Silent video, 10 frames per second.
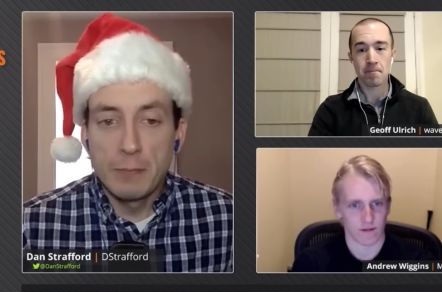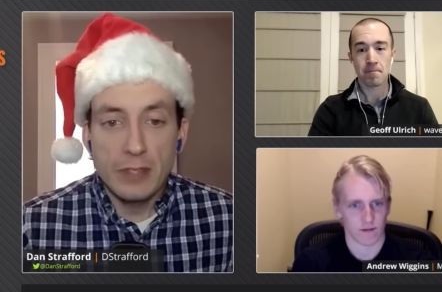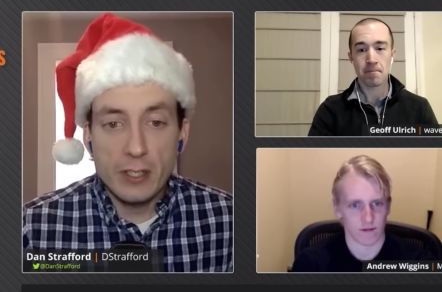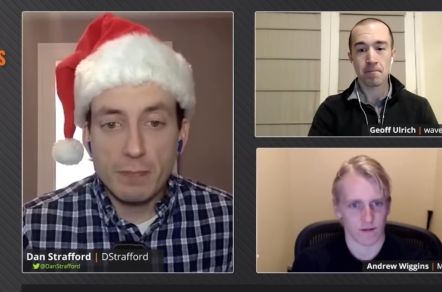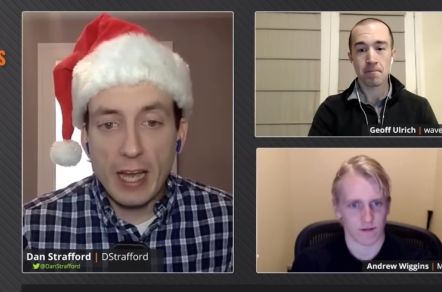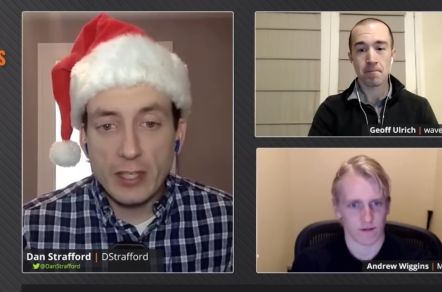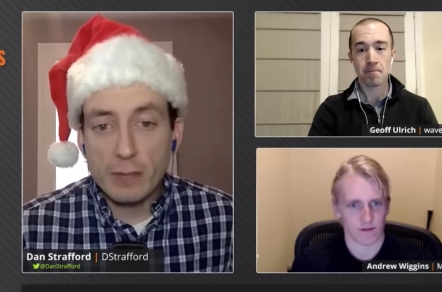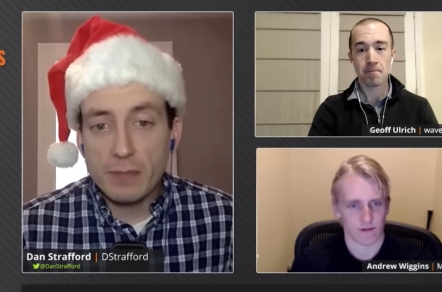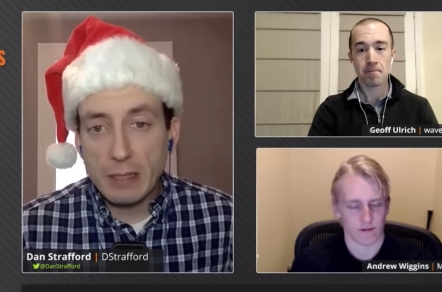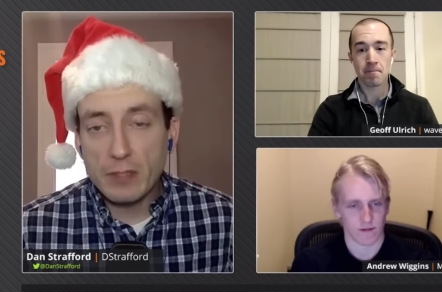Speaker 1: this matchup
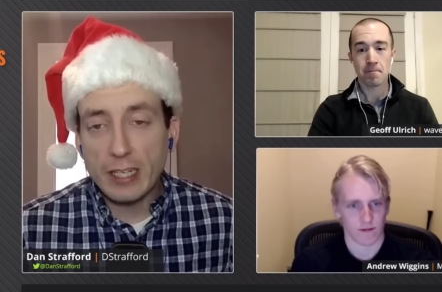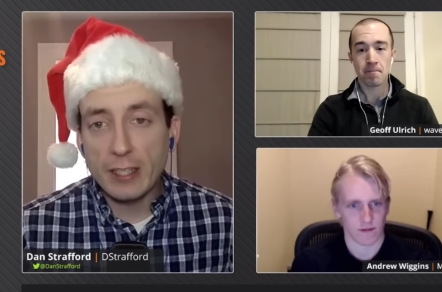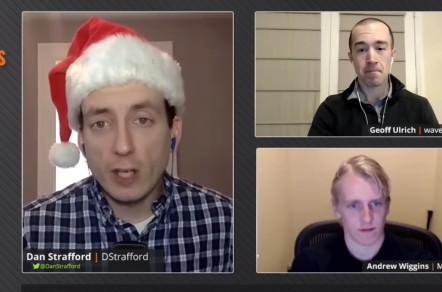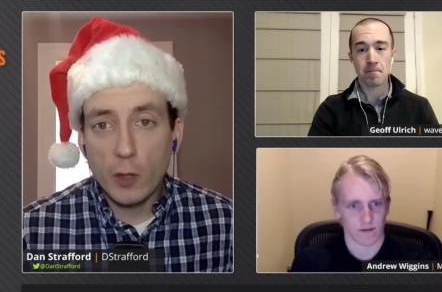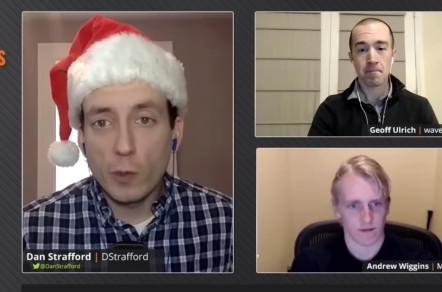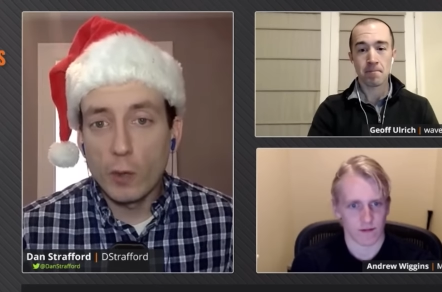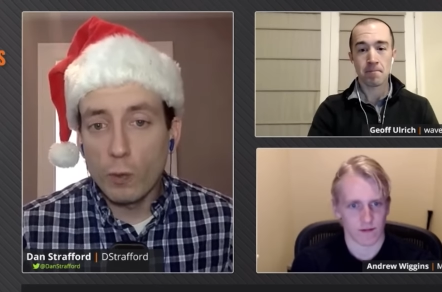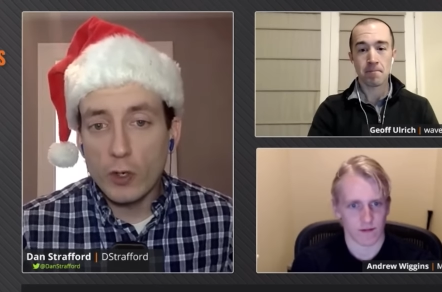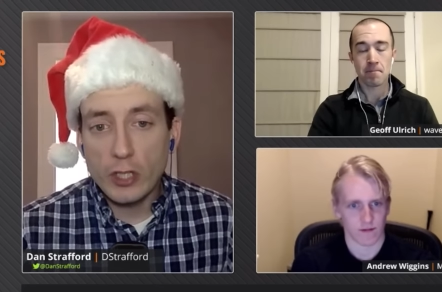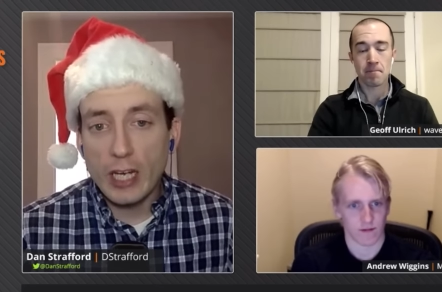seems like another one where
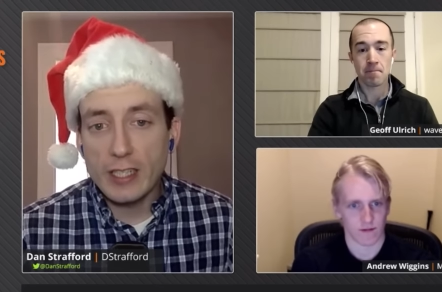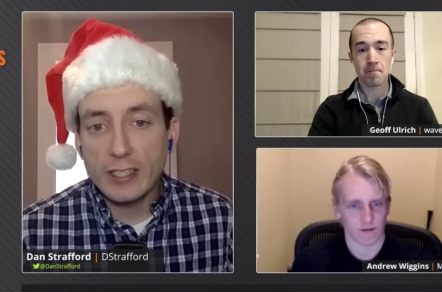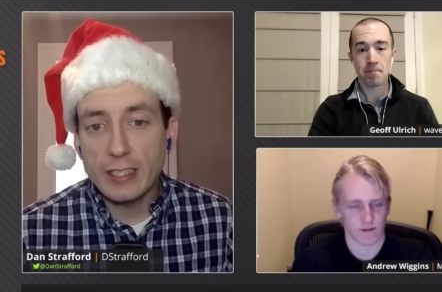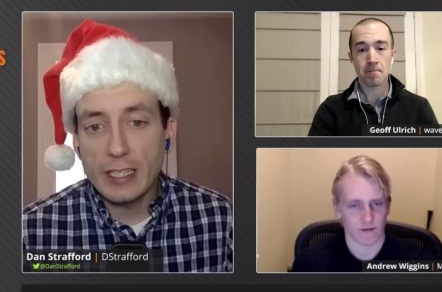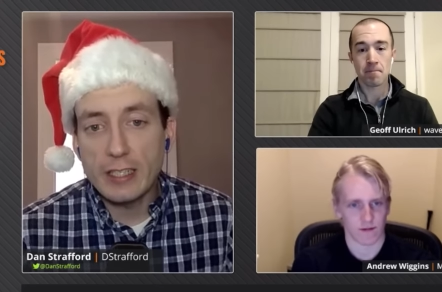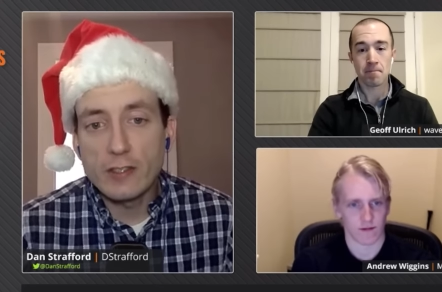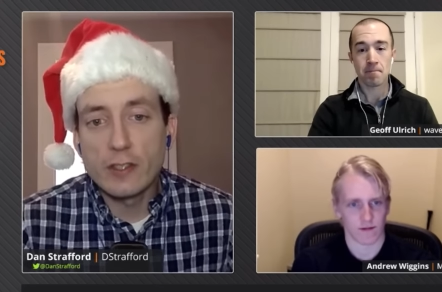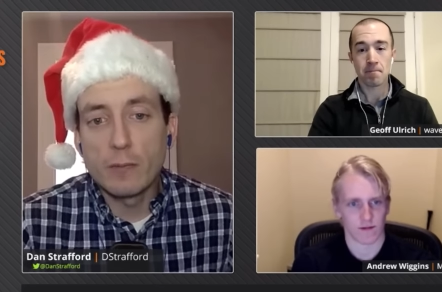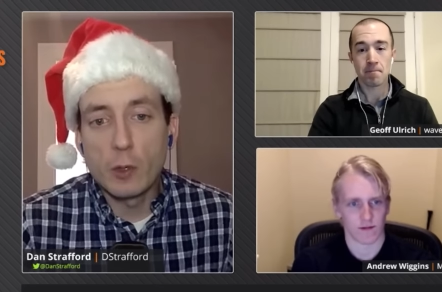Johnson is the